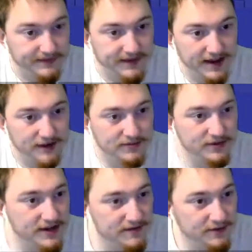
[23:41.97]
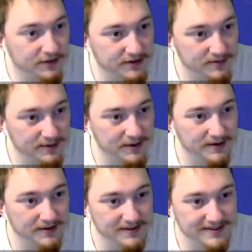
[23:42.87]
Yeah, it's really difficult to deploy
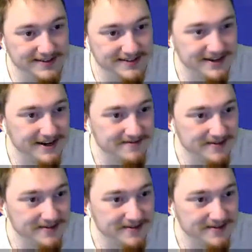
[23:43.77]
all these each time.